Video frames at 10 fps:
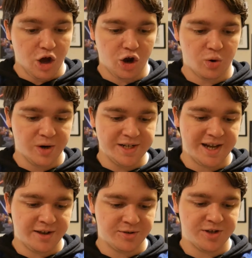According
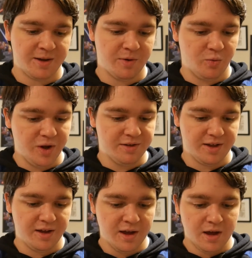to Entertainment
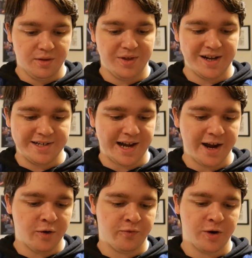Weekly, the
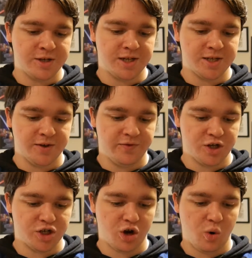entire first season of the
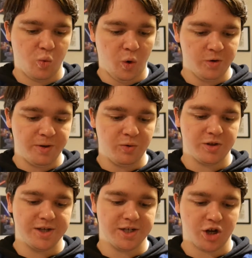show won't be
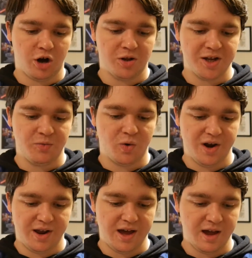released all in
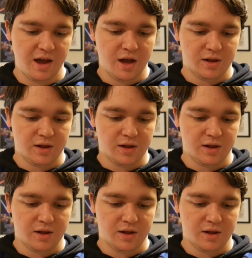one day,